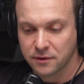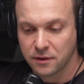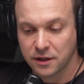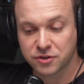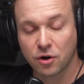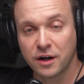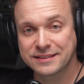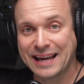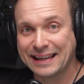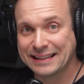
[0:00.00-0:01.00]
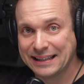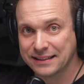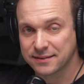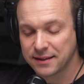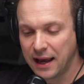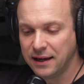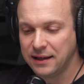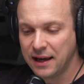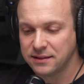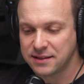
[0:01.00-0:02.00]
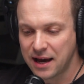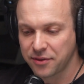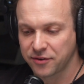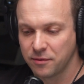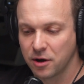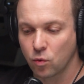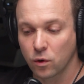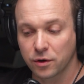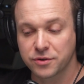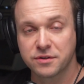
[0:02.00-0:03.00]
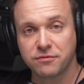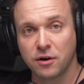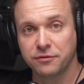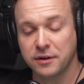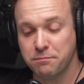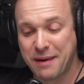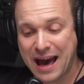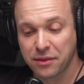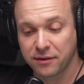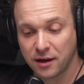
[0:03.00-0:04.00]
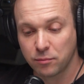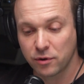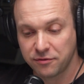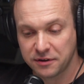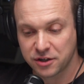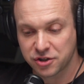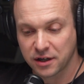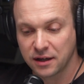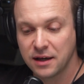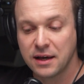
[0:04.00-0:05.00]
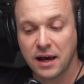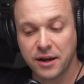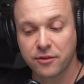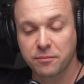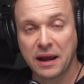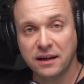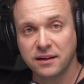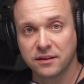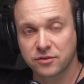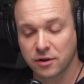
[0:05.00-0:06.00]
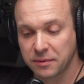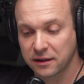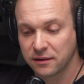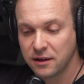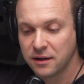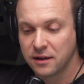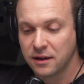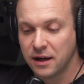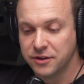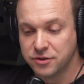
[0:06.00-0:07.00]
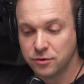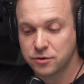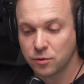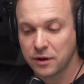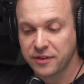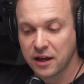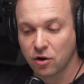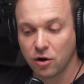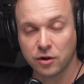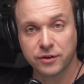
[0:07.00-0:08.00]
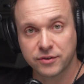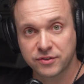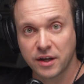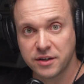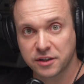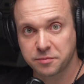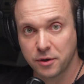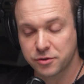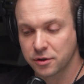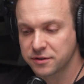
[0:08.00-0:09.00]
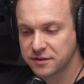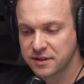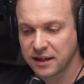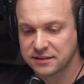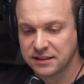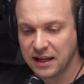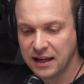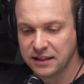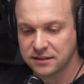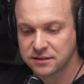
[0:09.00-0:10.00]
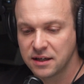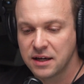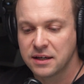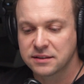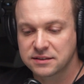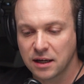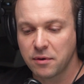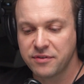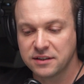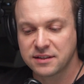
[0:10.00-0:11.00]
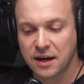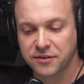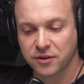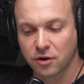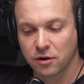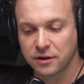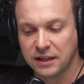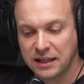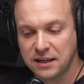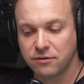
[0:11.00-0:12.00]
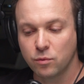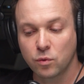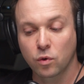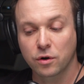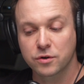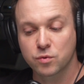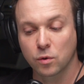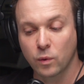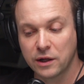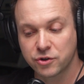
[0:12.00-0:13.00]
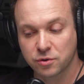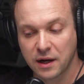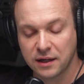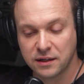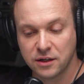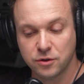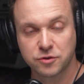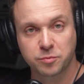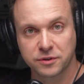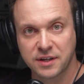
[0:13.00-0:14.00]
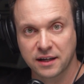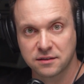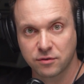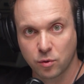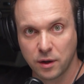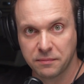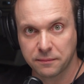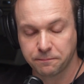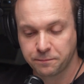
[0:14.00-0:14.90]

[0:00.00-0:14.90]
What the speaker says: has caused at least 88 deaths among workers involved in bathtub refinishing and other painting stripping due to what they called sudden exposure since the 1980s. Some of these deaths occurred even when workers were well-trained and used protective equipment.